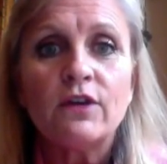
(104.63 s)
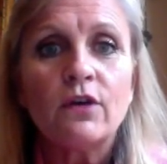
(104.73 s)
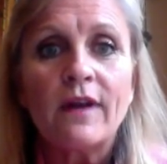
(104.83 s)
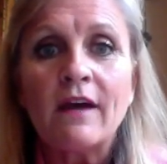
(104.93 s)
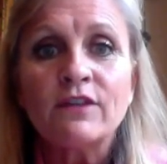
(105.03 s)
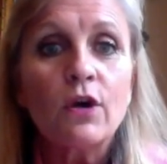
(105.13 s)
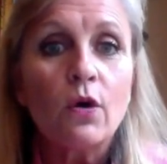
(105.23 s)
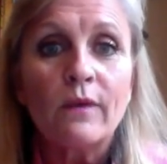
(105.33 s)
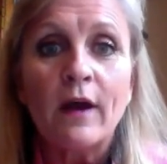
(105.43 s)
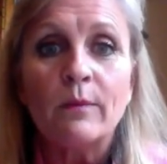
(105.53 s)
You don't have to go
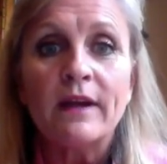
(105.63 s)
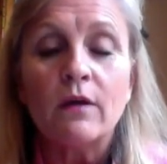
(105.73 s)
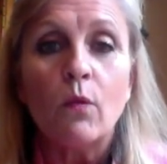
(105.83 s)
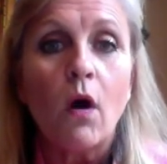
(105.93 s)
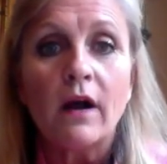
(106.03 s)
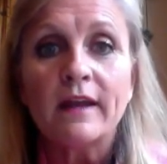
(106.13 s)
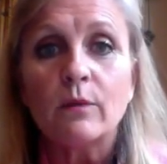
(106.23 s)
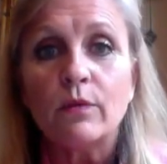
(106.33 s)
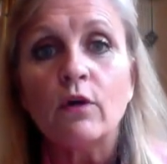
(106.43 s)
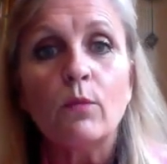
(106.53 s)
around being a
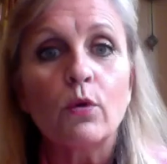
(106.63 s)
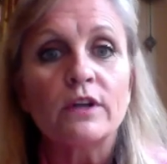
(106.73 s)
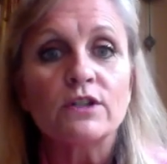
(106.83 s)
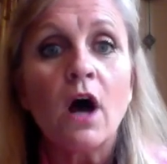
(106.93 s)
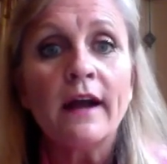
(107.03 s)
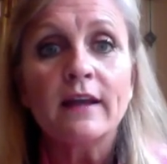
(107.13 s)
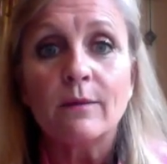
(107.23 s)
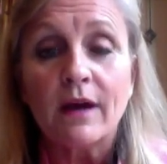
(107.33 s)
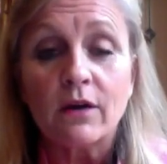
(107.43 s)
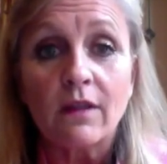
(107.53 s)
walking billboard and talking
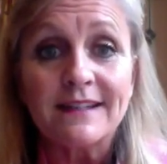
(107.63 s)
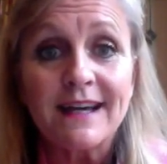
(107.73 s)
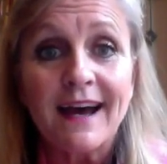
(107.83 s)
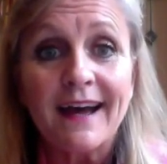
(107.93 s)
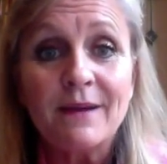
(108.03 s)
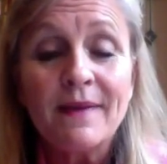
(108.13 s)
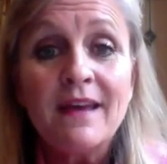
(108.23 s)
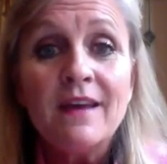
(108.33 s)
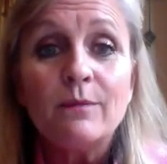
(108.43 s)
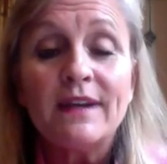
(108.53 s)
about it all the time
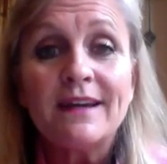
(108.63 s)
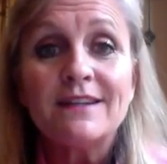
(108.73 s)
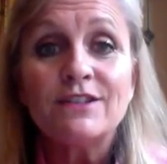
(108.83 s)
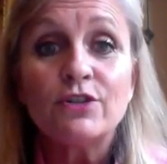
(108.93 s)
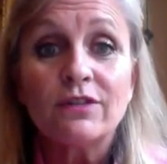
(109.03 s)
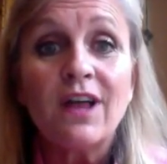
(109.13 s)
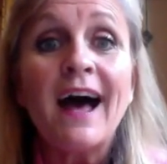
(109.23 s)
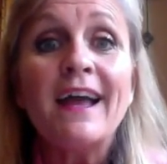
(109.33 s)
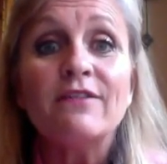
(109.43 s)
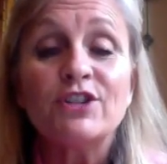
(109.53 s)
because your
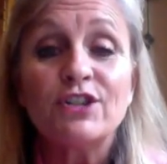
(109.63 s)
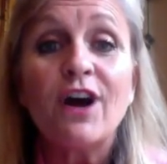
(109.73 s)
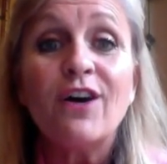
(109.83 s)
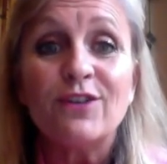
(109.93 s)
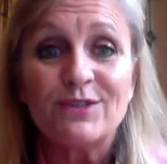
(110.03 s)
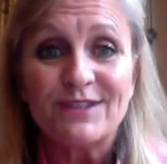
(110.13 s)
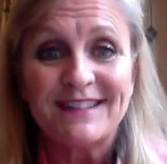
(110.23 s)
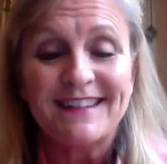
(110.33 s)
life shows